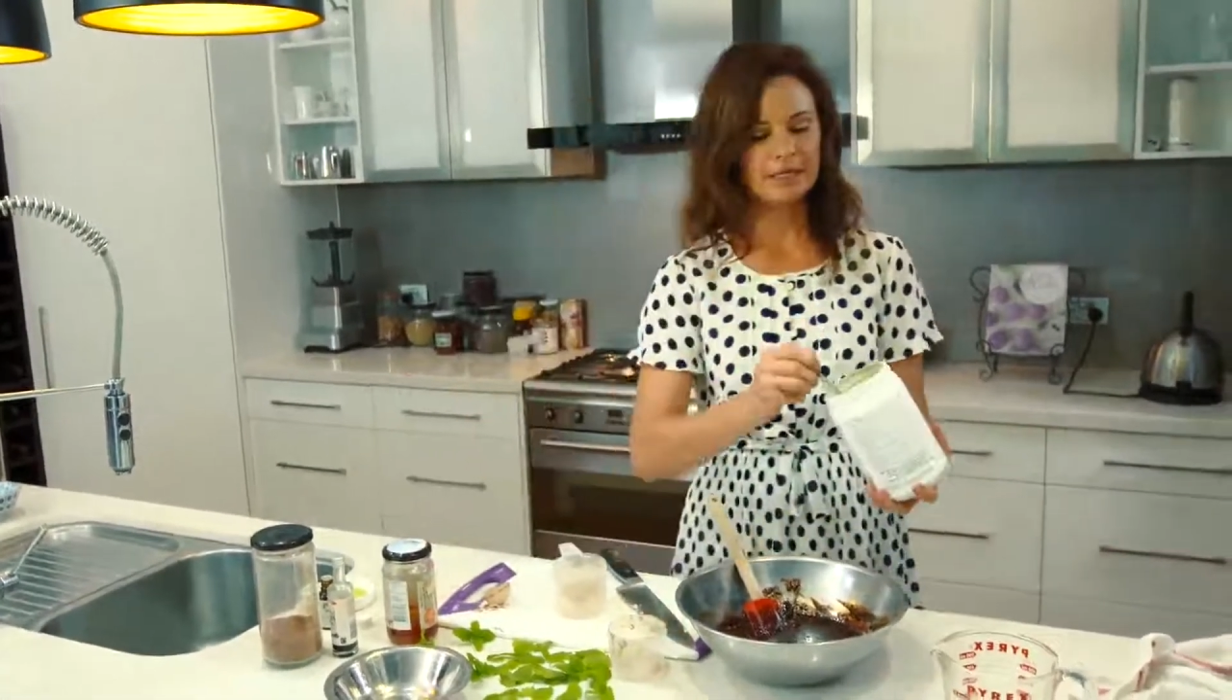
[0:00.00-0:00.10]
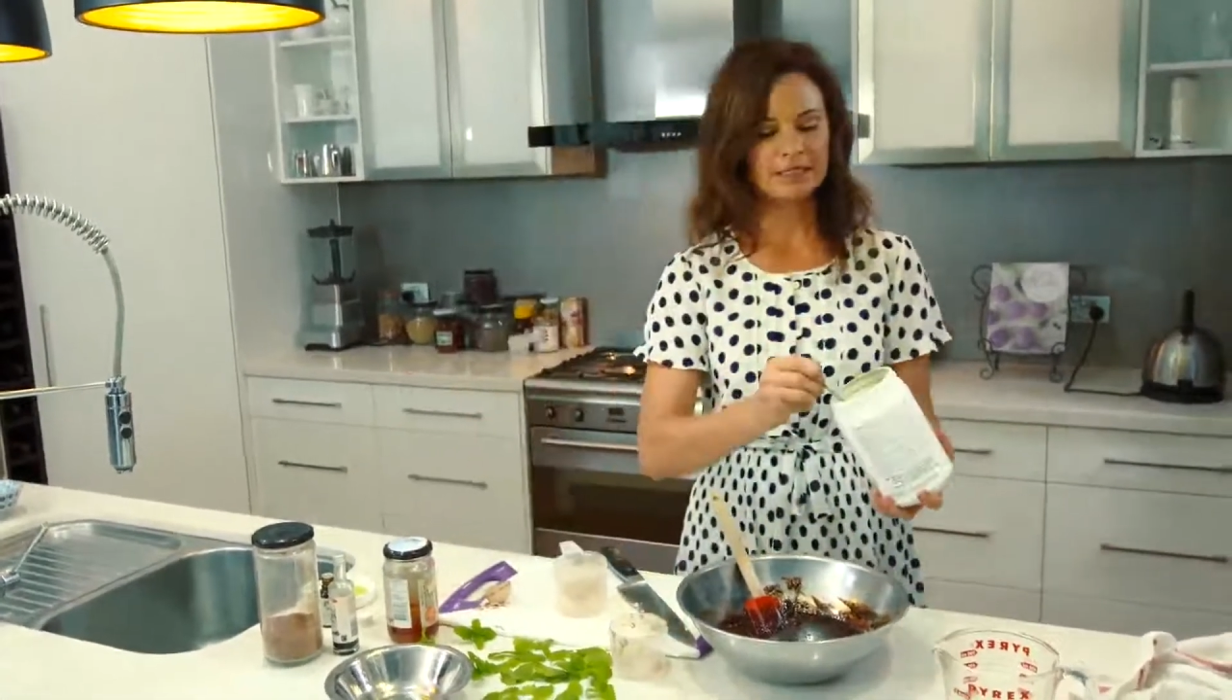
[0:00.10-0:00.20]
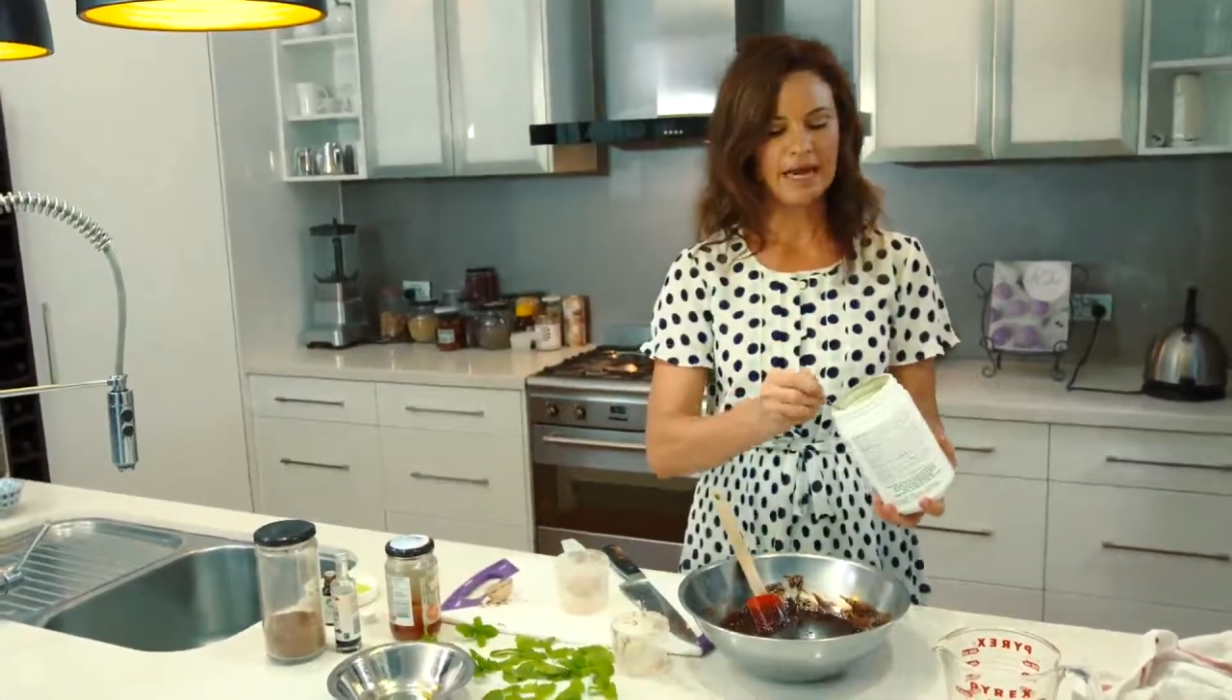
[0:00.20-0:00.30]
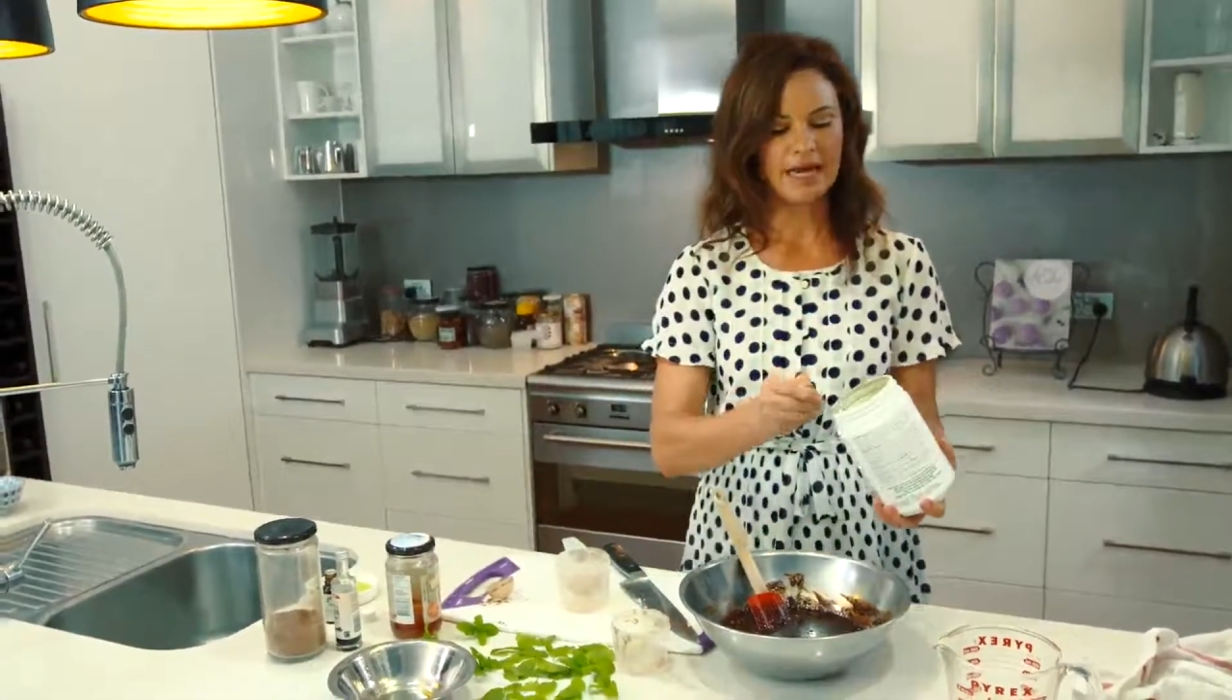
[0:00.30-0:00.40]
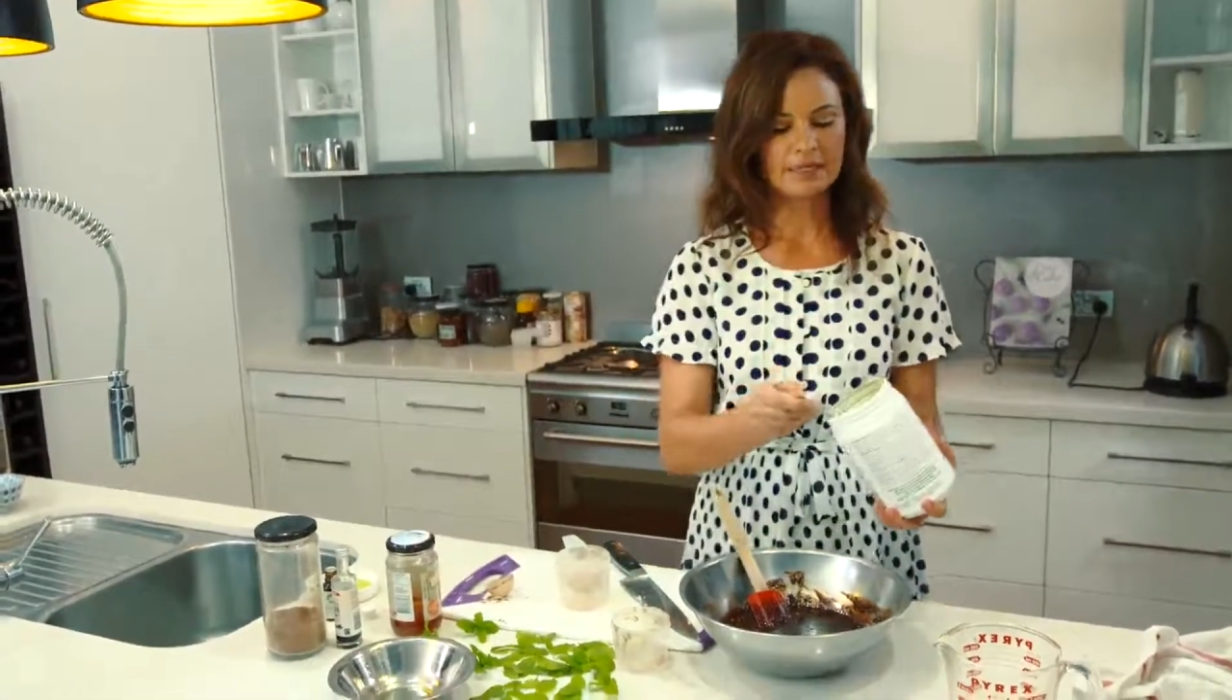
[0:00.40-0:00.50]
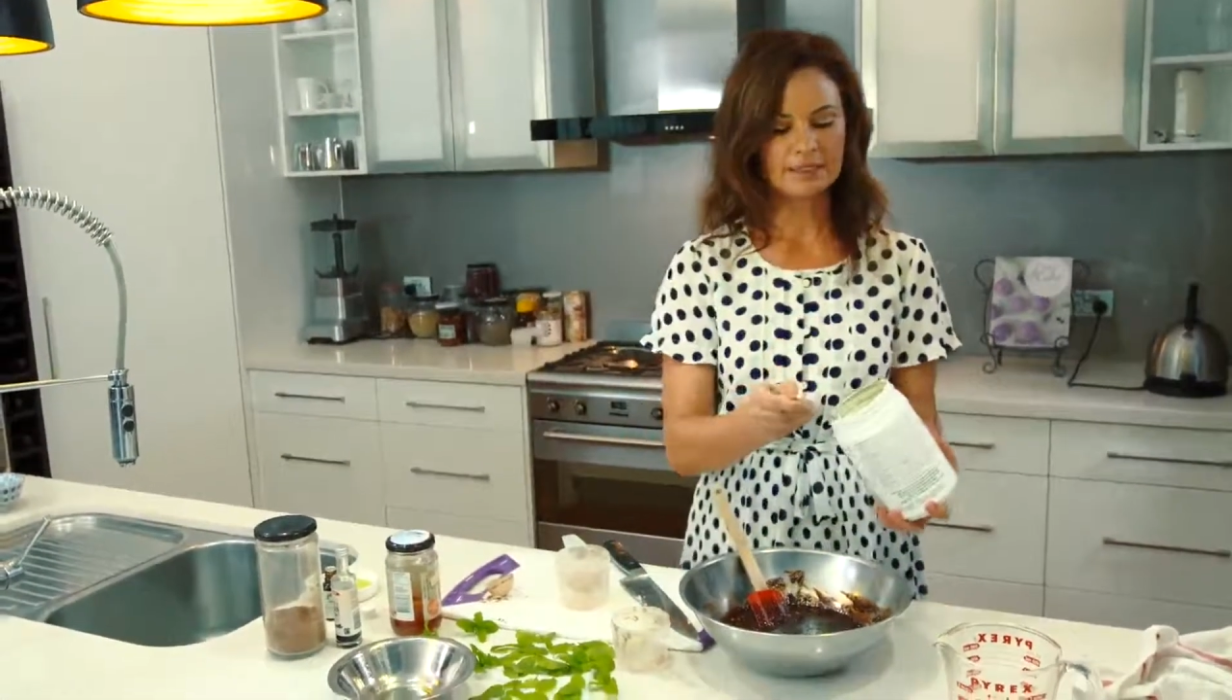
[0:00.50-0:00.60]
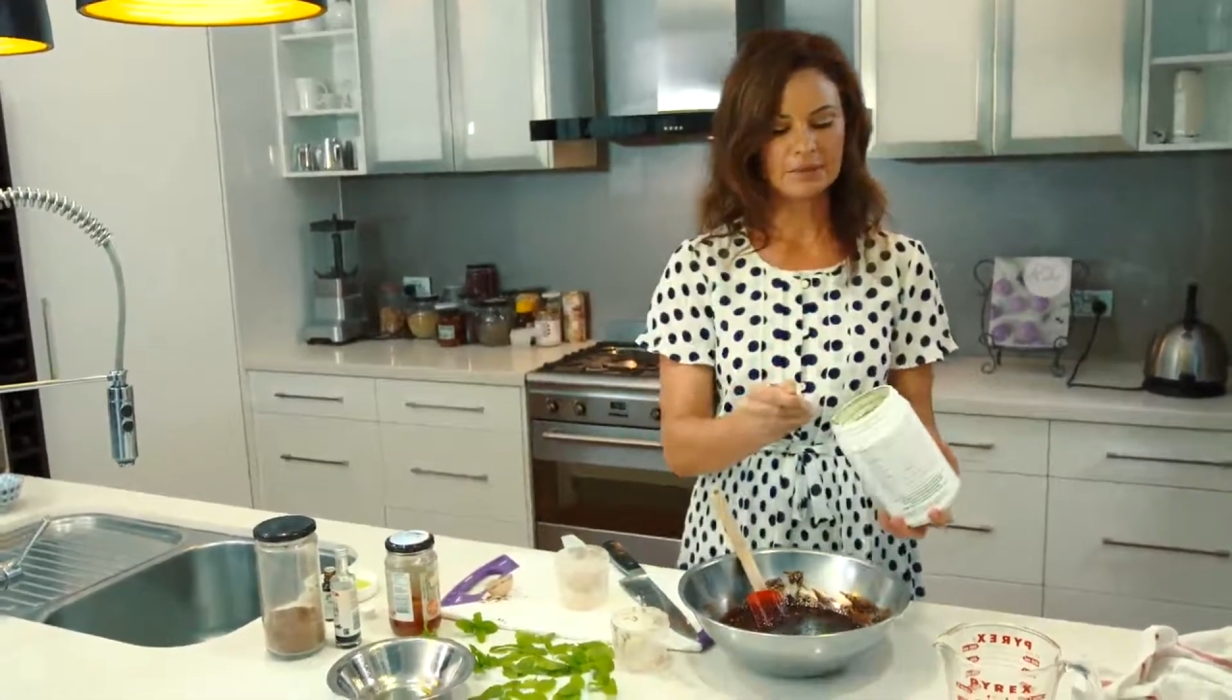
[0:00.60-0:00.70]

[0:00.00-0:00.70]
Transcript: and taste,